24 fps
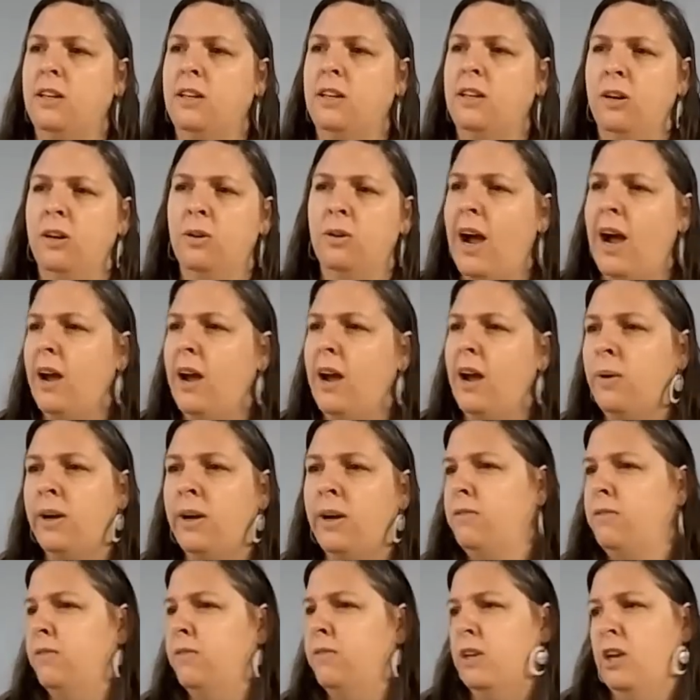you know, how do I
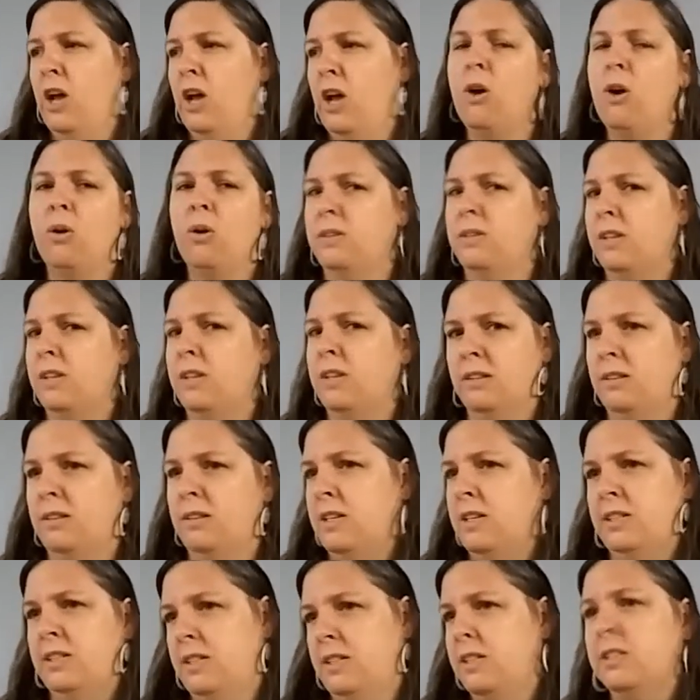even know that
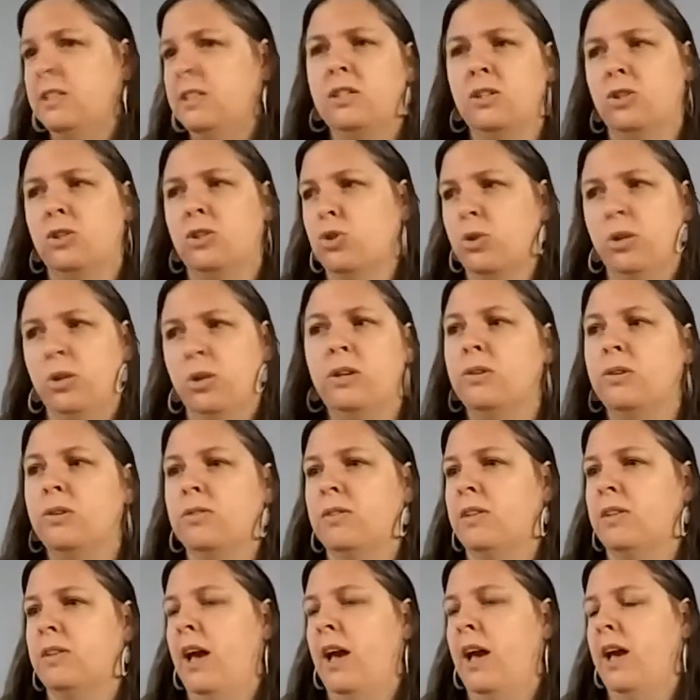this is the truth?
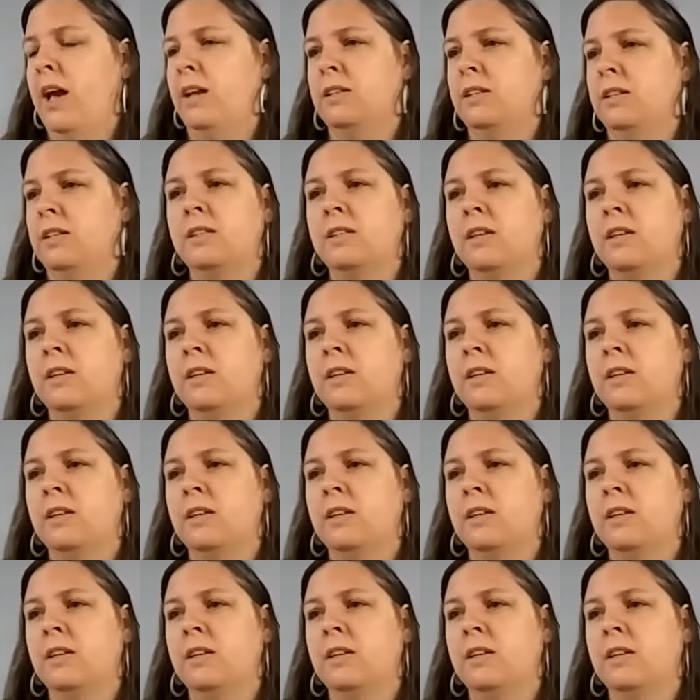And